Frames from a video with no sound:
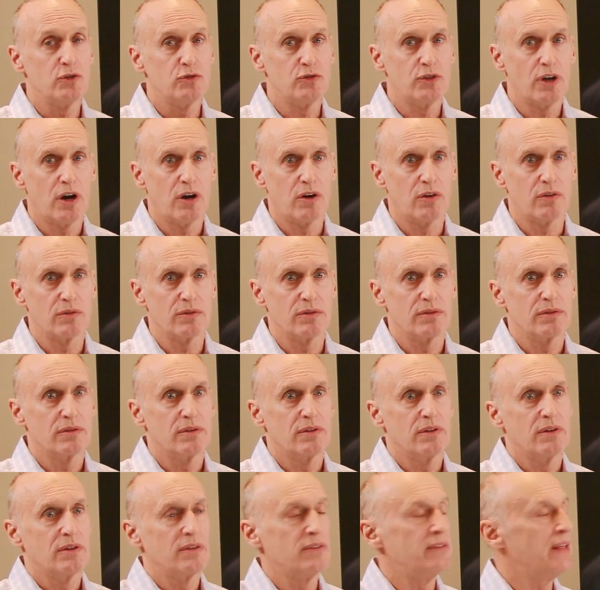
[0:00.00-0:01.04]
you don't,
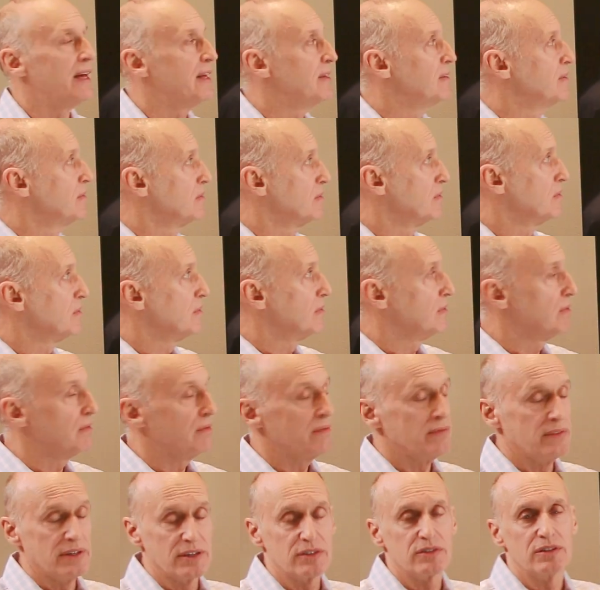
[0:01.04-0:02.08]
then
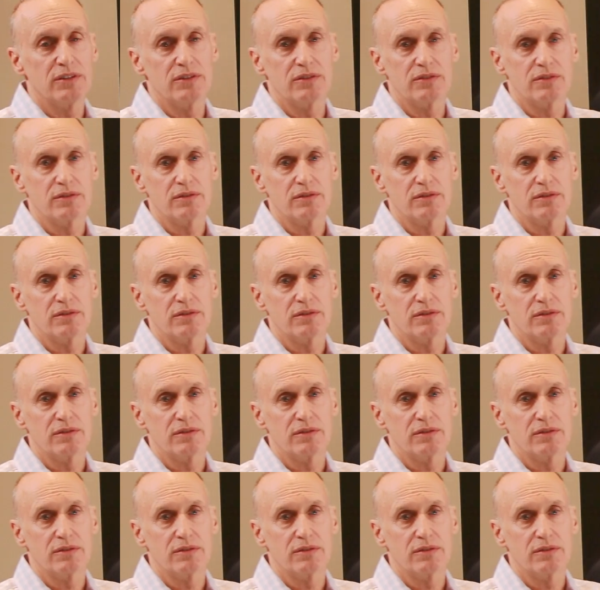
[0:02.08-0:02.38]
this